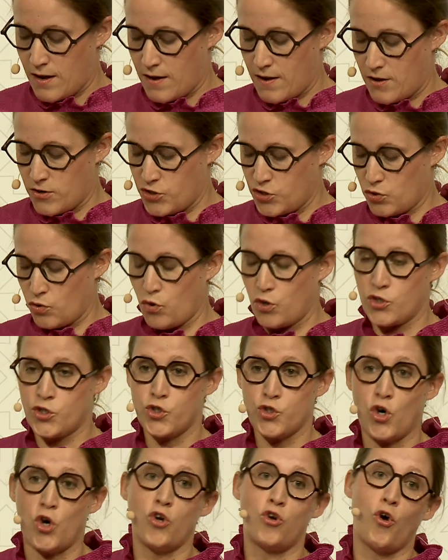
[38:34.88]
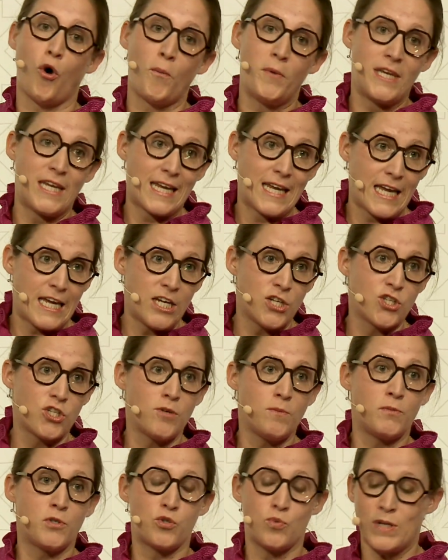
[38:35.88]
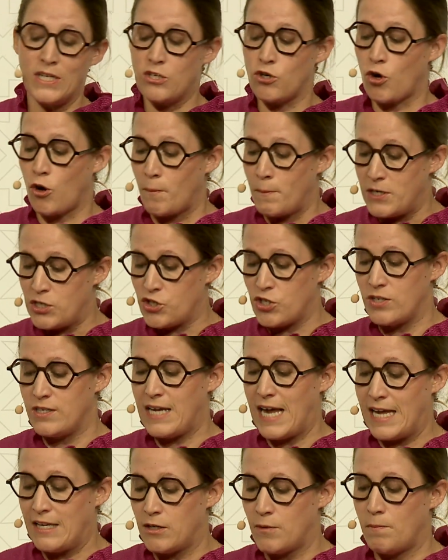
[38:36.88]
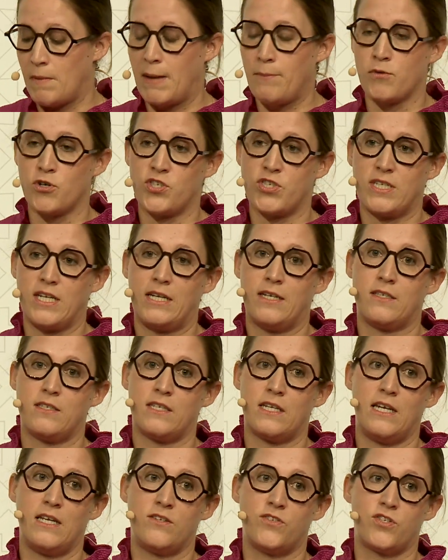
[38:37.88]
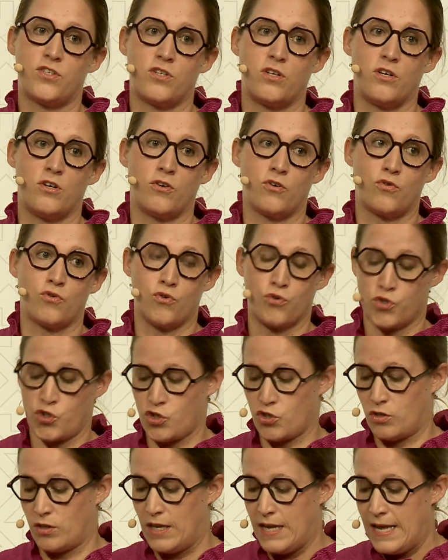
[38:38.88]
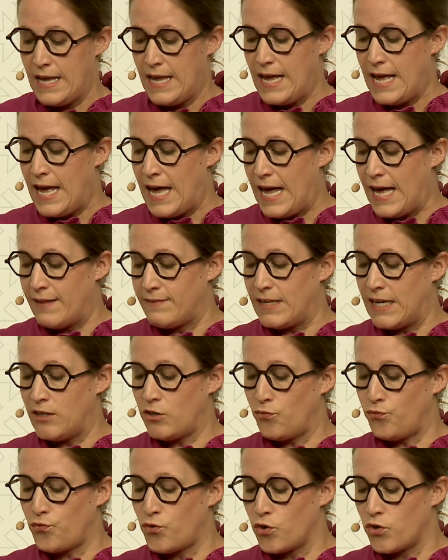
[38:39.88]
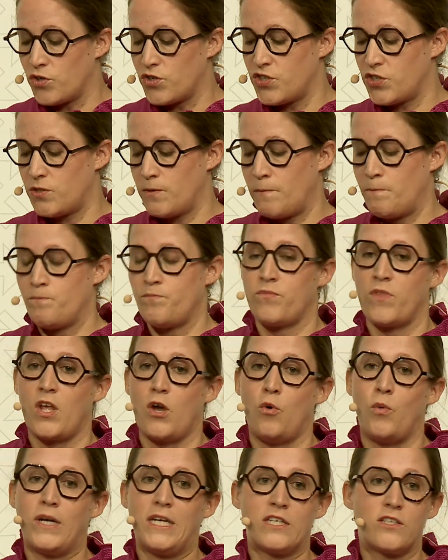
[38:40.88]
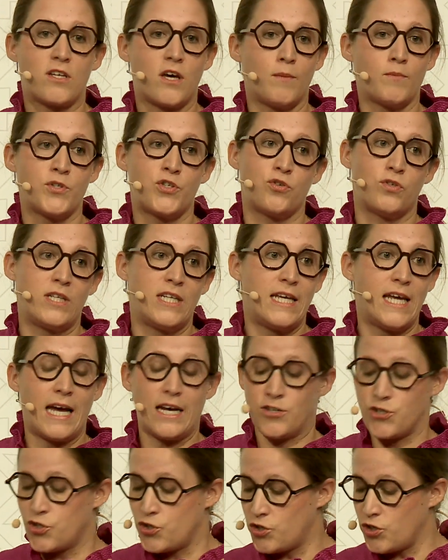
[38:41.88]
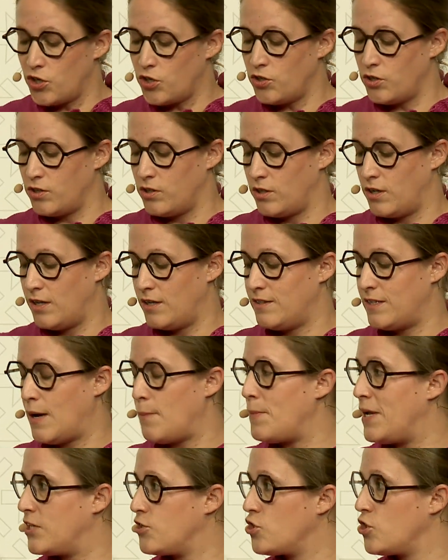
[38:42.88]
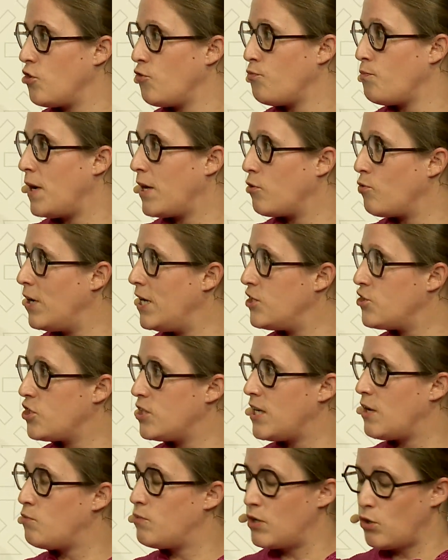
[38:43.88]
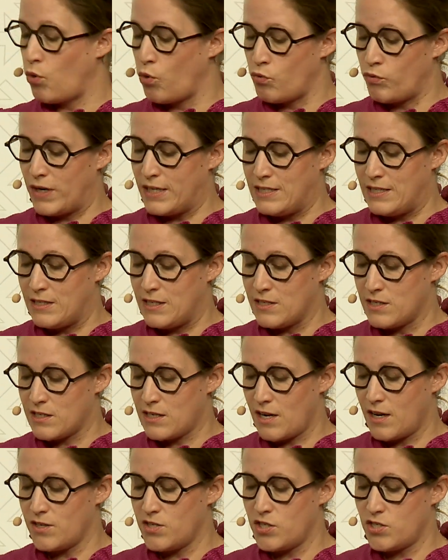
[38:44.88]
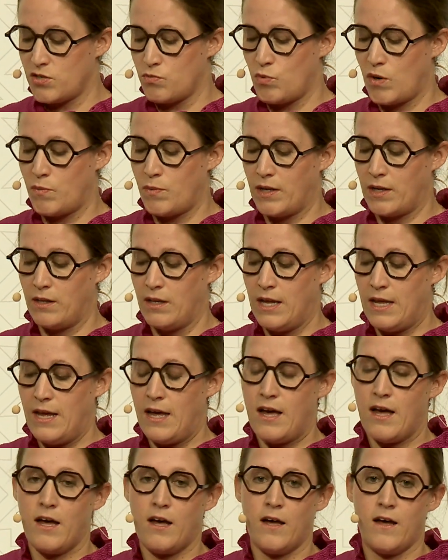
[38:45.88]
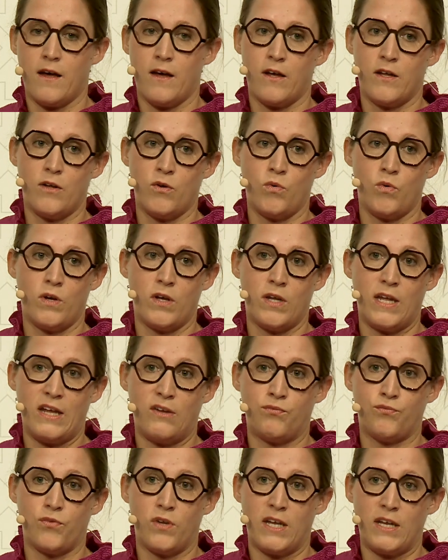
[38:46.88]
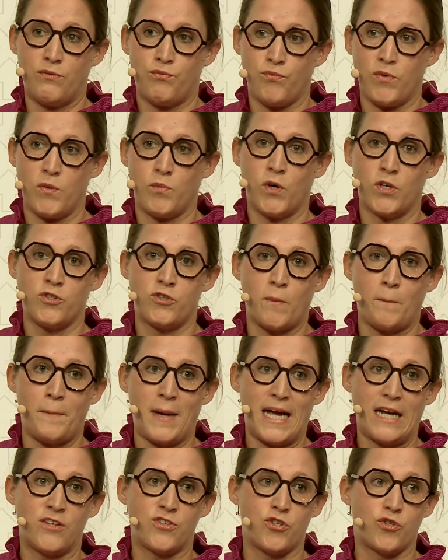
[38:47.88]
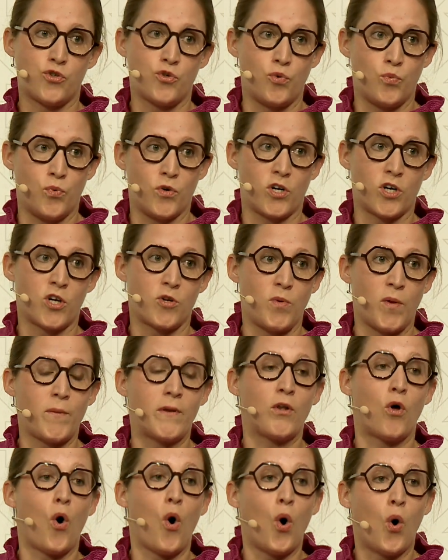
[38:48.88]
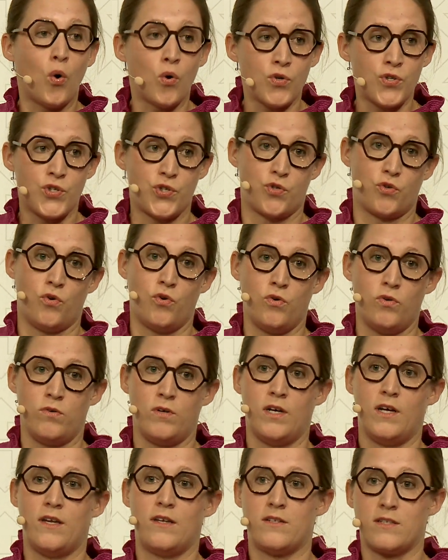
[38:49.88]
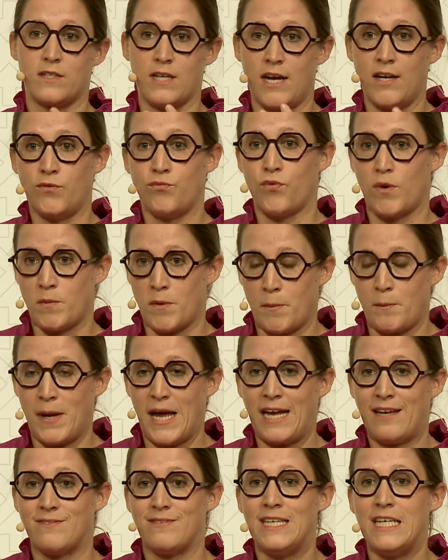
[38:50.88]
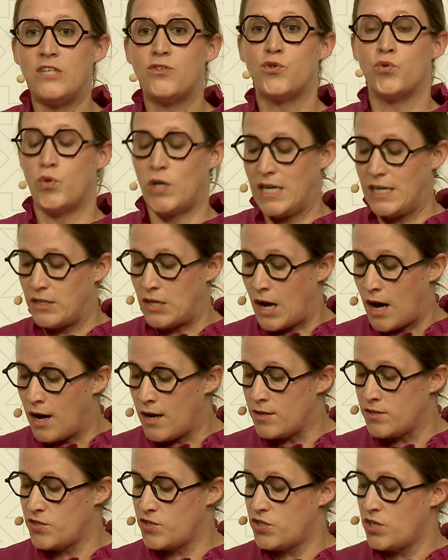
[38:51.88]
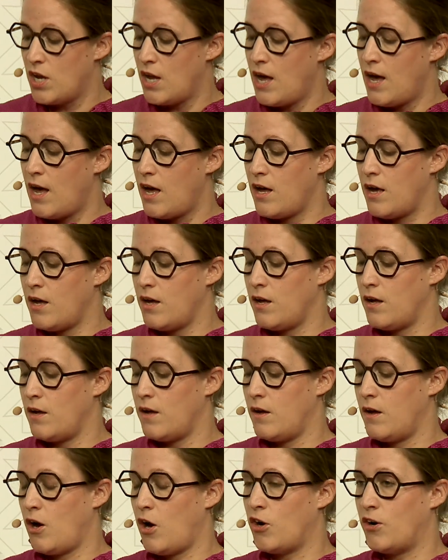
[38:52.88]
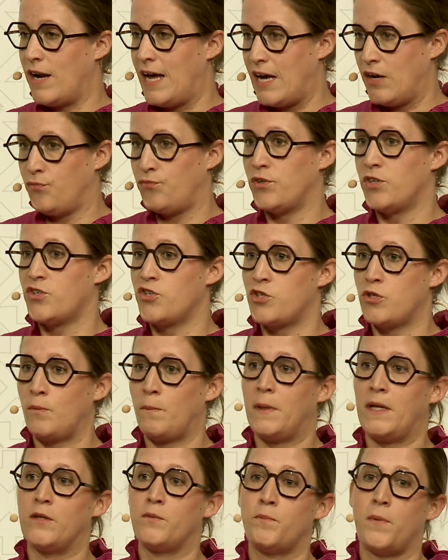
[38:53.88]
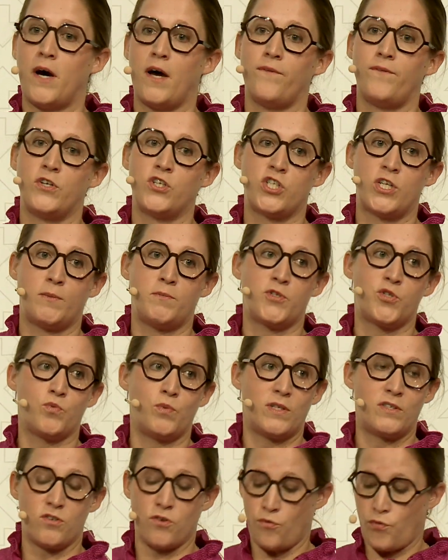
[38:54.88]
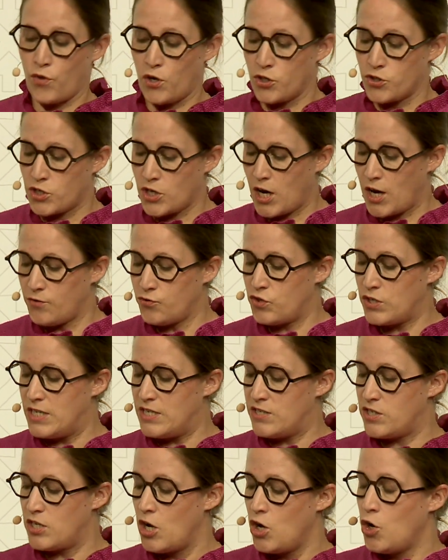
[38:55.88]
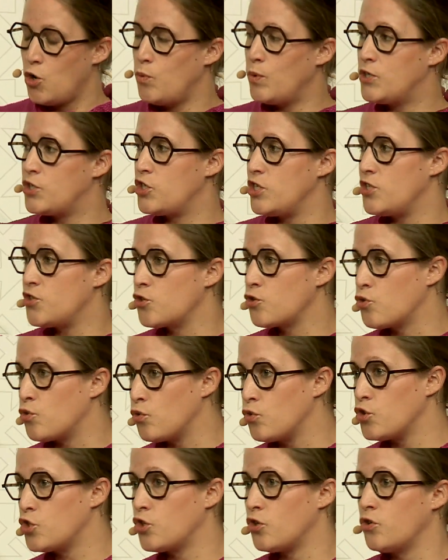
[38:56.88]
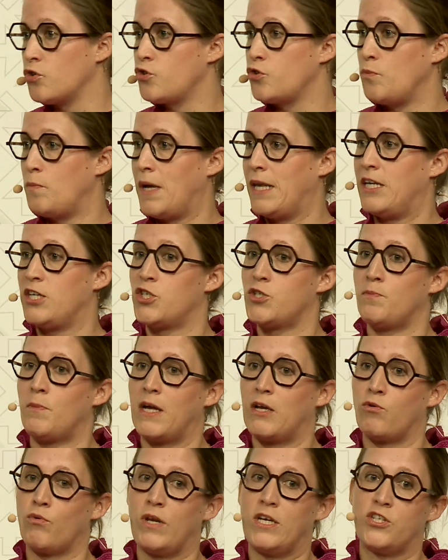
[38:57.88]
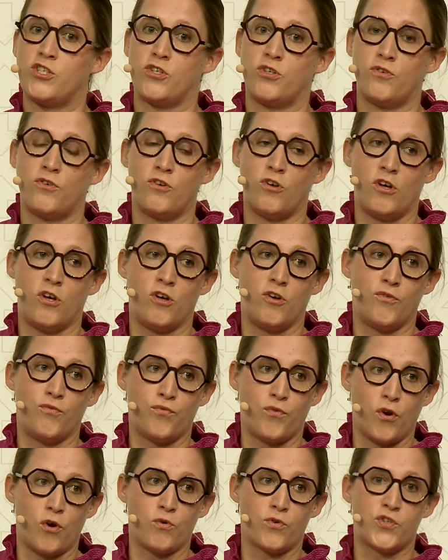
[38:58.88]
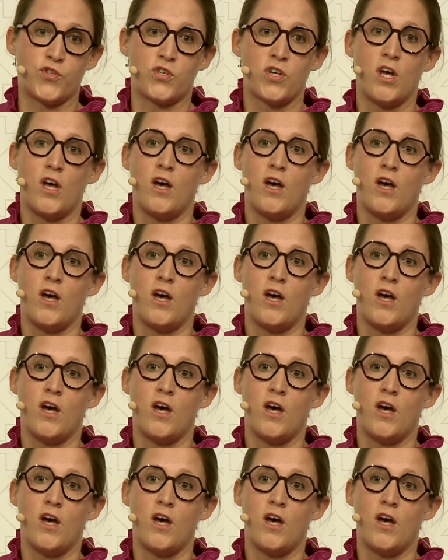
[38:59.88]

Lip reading: So a strong communication between the Commission and the member states is crucial. And then, of course, when it comes to the external dimension of migration, and we already discussed, we will, if we want the Pact to work, we will also, aside from the Pact, need to enhance our efforts to build partnerships with third countries, which is crucial to manage migration flows